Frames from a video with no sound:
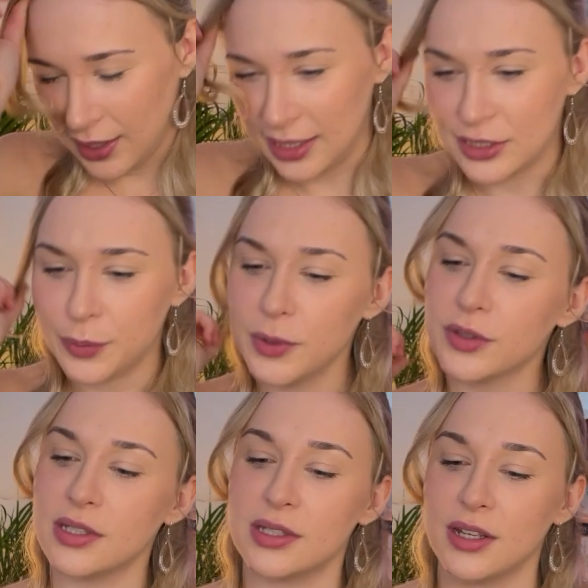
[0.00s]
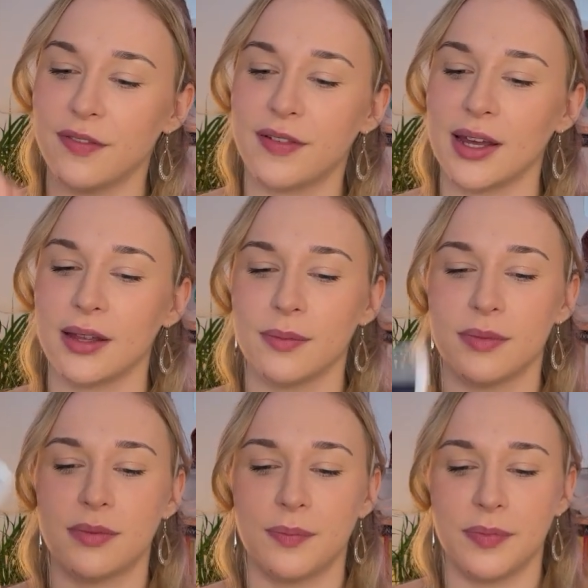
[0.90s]
It's almost as if, like,
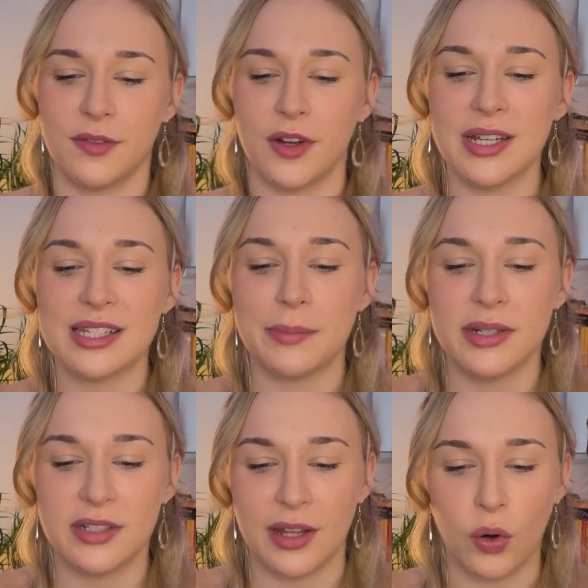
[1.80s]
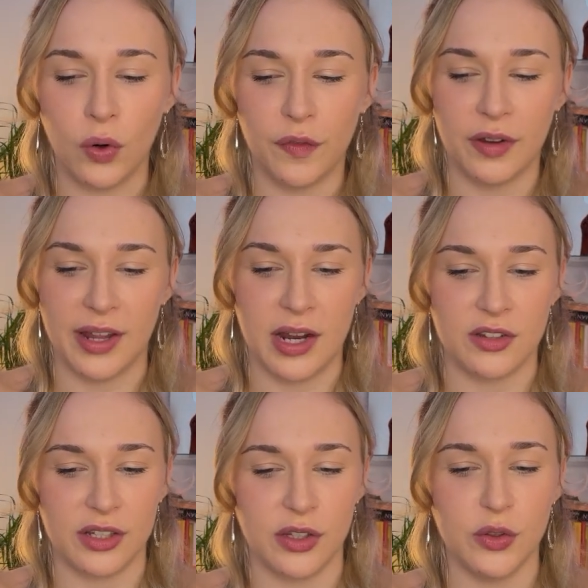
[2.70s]
very similar to that orphaned
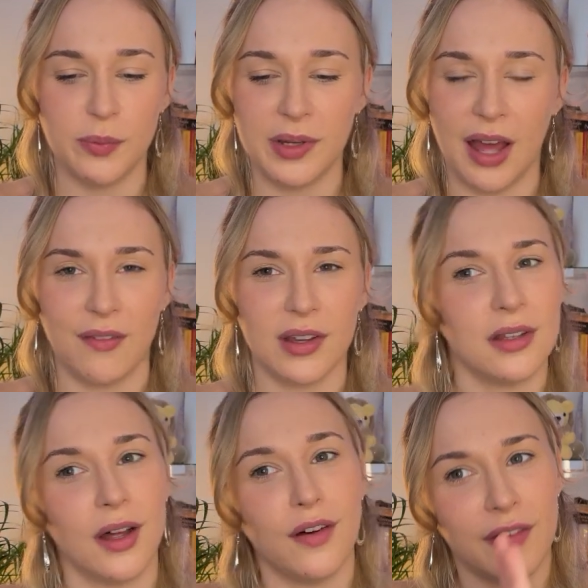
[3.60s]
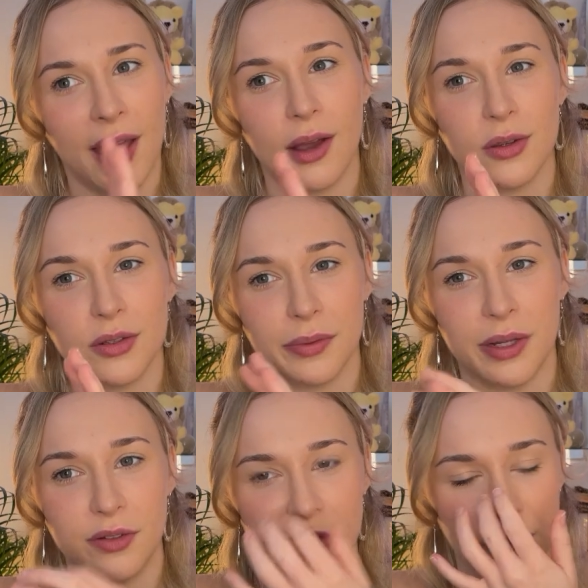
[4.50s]
energy, you've been having a lot of chaos
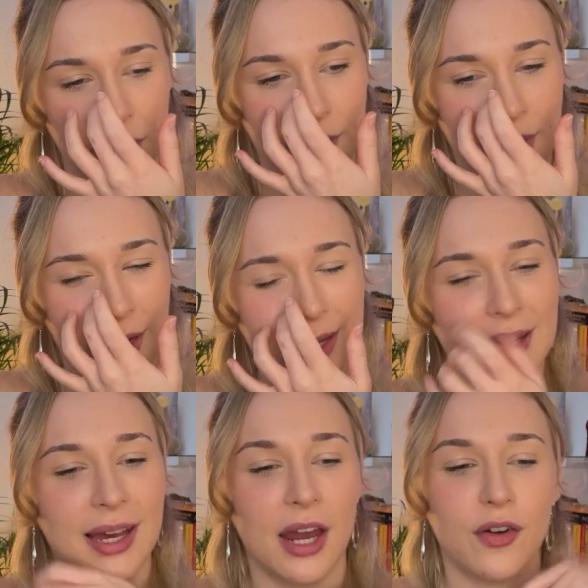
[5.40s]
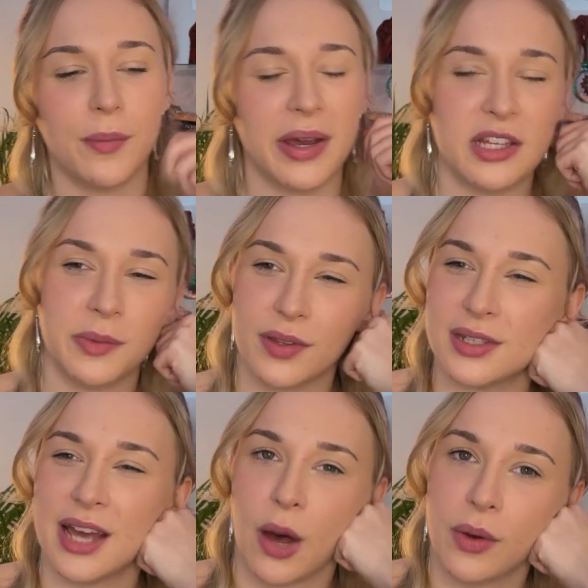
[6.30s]
around you. The lightning kind of reminds me of the
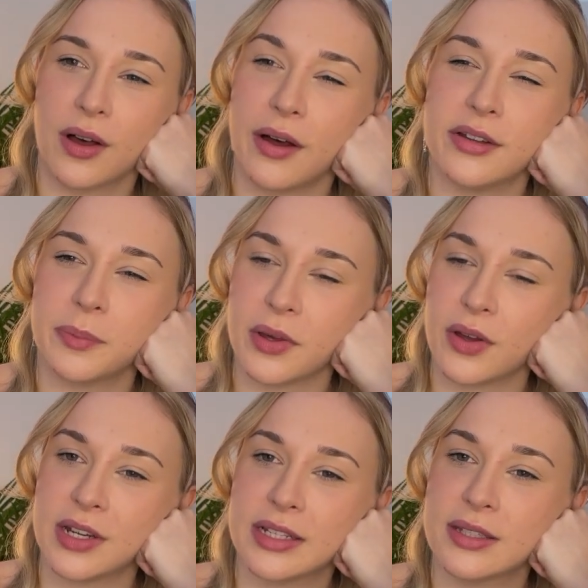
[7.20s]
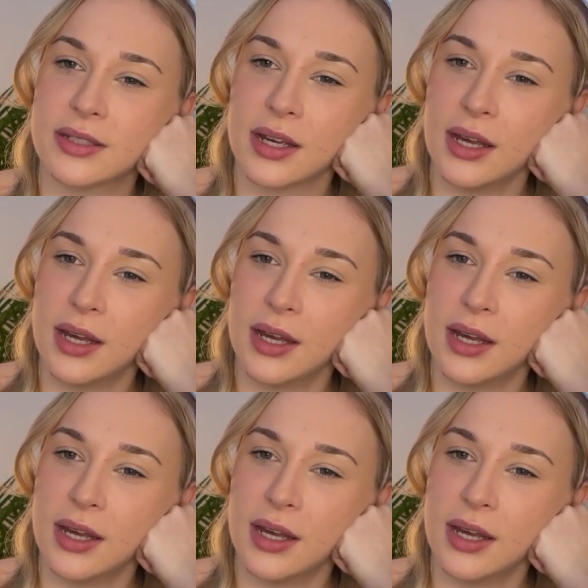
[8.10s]
Tower card, to be honest.